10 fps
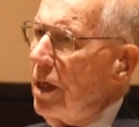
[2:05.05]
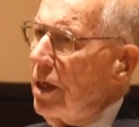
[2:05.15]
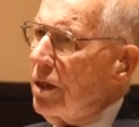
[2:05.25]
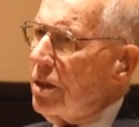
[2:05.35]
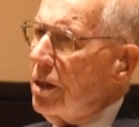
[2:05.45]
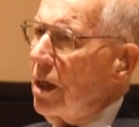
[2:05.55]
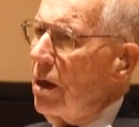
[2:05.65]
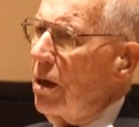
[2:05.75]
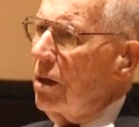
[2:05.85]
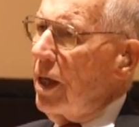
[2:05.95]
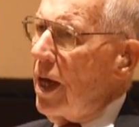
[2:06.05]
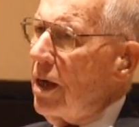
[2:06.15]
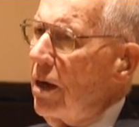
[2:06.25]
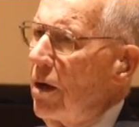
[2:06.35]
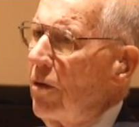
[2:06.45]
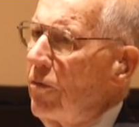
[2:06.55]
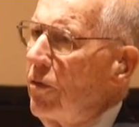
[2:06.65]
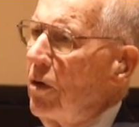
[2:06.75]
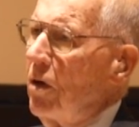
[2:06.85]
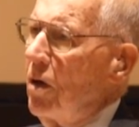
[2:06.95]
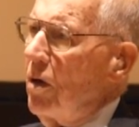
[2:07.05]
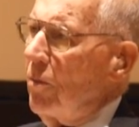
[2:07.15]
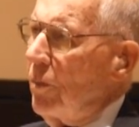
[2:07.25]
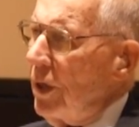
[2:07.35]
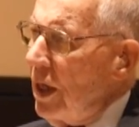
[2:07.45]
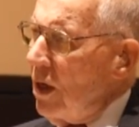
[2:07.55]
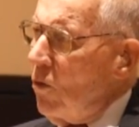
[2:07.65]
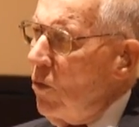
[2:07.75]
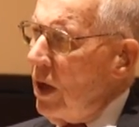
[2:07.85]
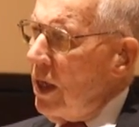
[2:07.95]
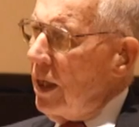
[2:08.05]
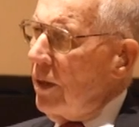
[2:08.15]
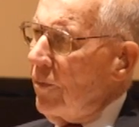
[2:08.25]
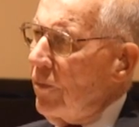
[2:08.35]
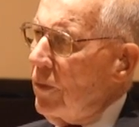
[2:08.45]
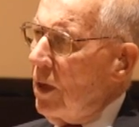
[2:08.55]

is that of being willing